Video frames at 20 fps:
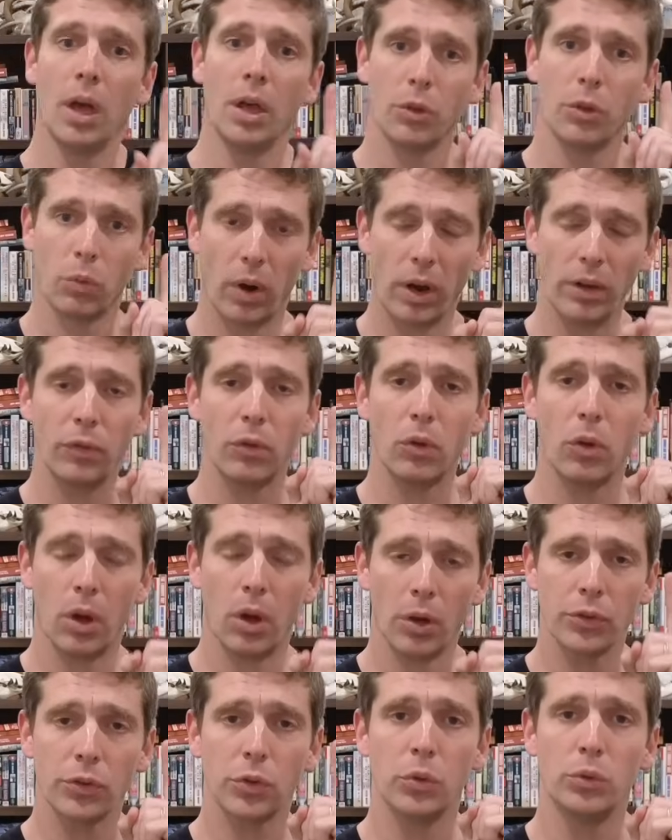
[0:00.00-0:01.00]
The rifle
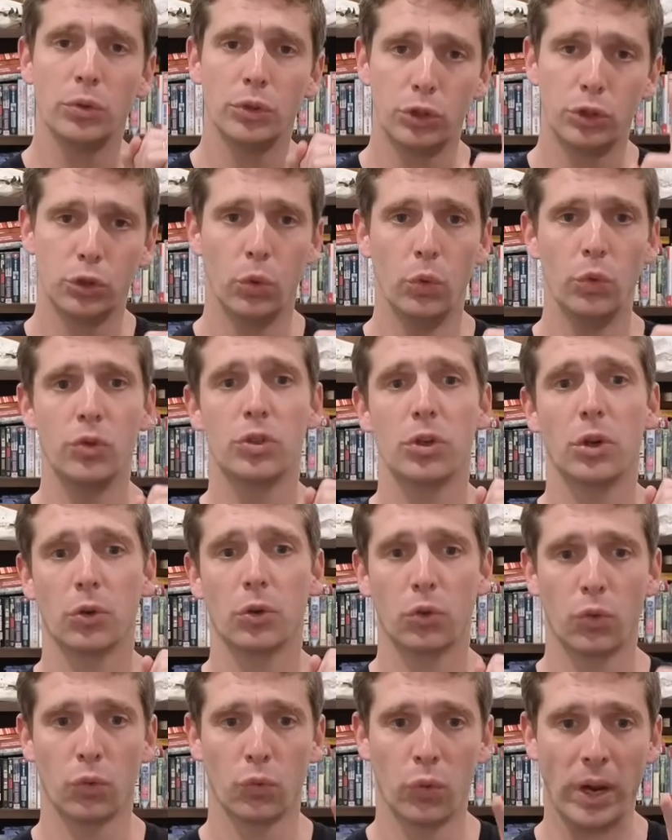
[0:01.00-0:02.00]
also shoots
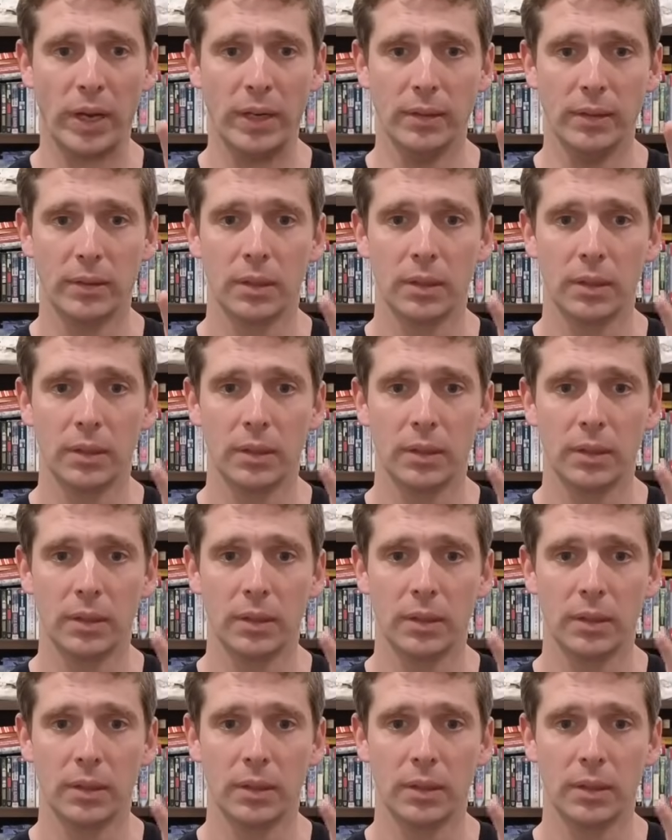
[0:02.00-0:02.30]
great.